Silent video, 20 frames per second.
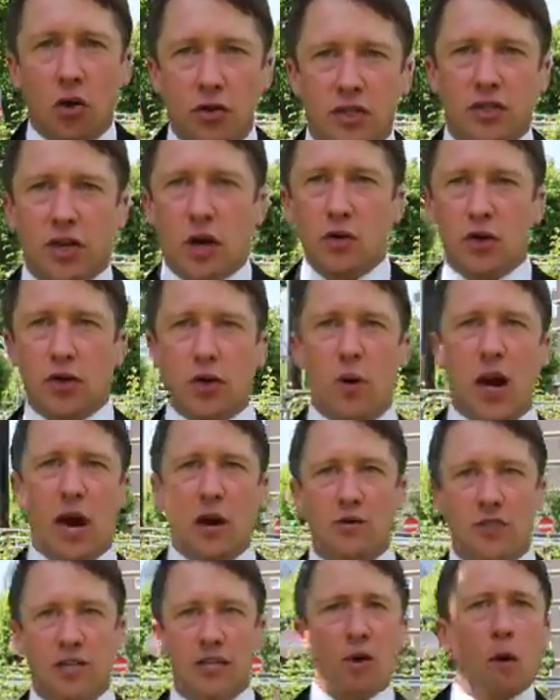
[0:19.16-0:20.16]
on social
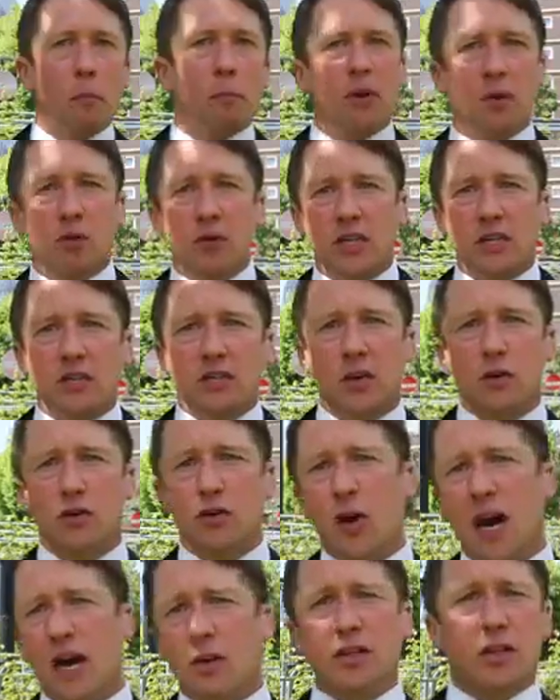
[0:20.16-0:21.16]
housing, not building
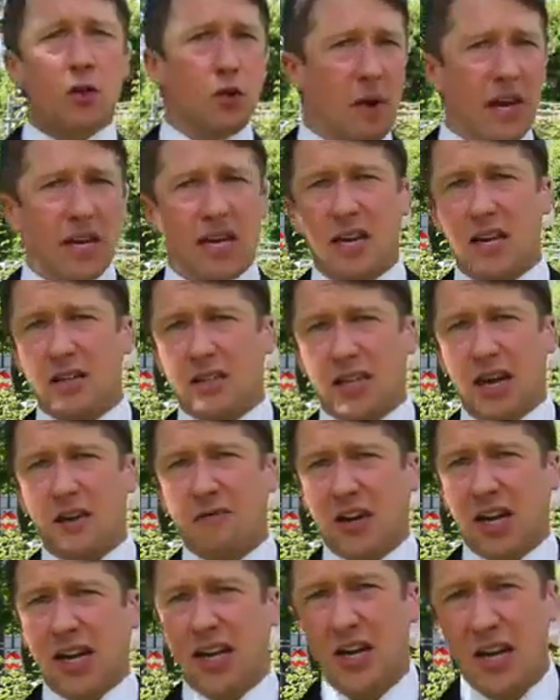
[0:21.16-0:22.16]
social housing or making it
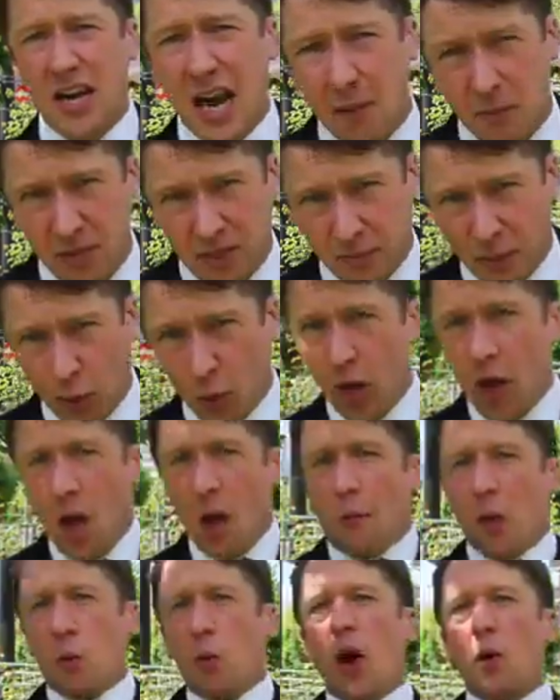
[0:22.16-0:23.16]
safe, clean and habitable,
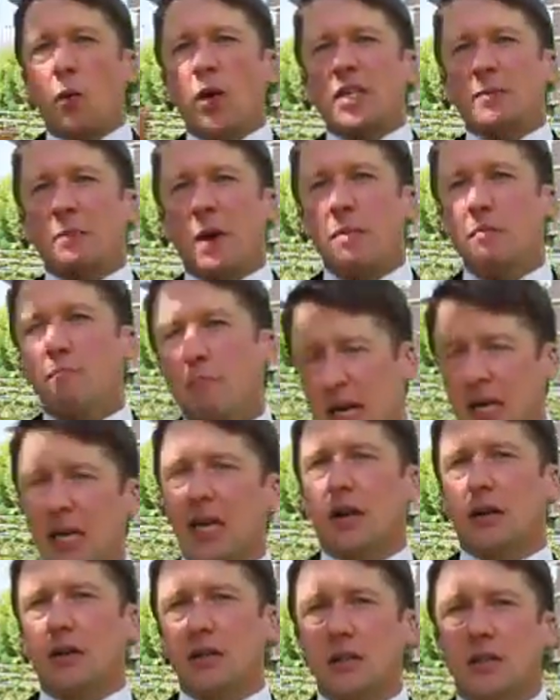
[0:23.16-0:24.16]
but where we spend
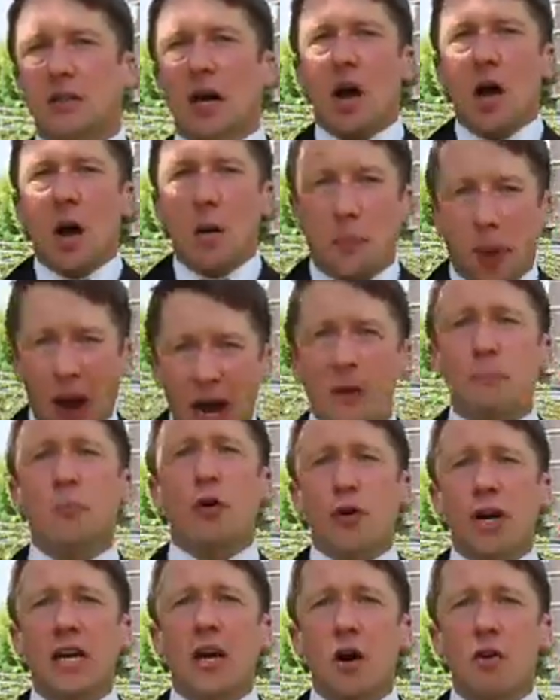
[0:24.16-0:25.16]
millions
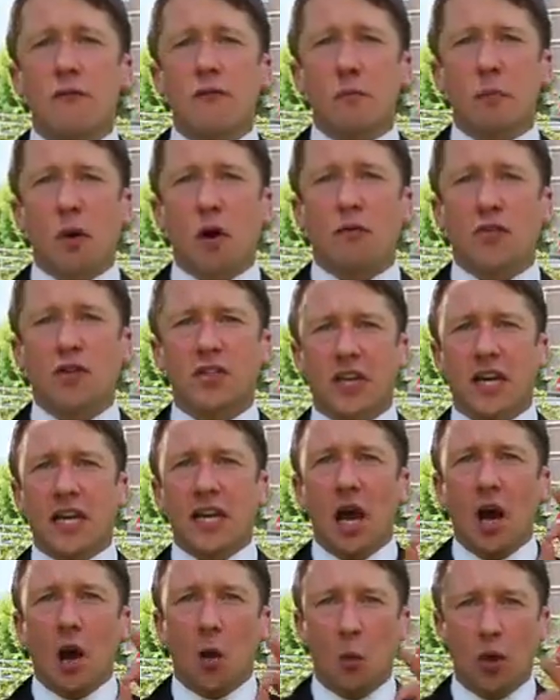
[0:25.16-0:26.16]
papering over
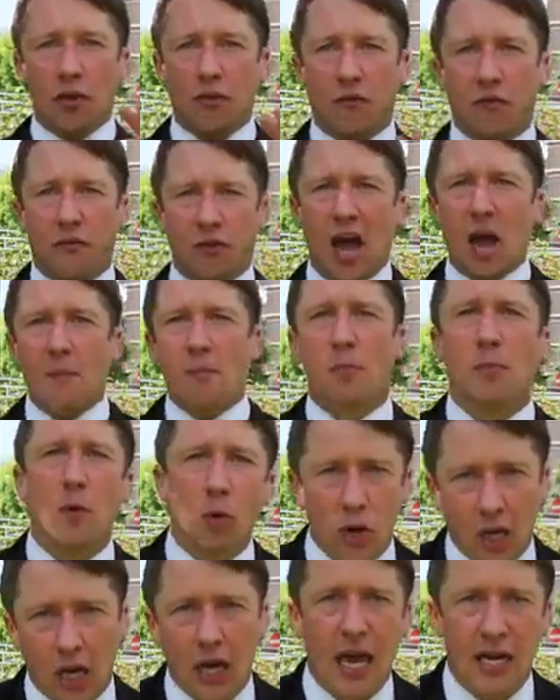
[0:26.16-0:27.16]
poverty with
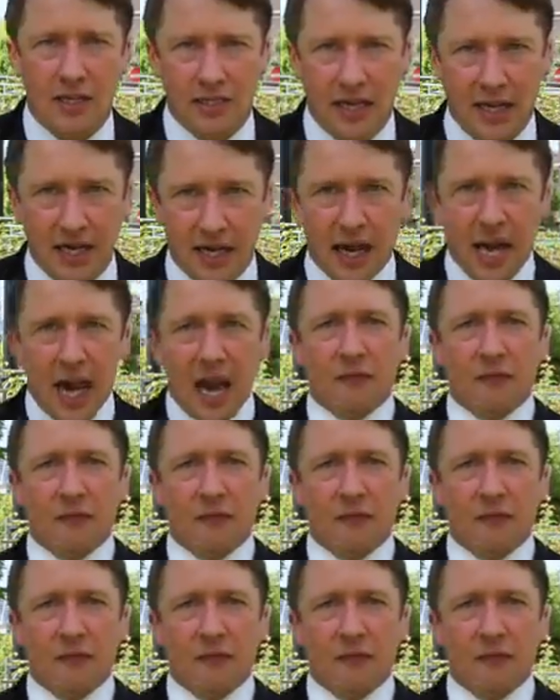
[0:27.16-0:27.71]
flammable cladding.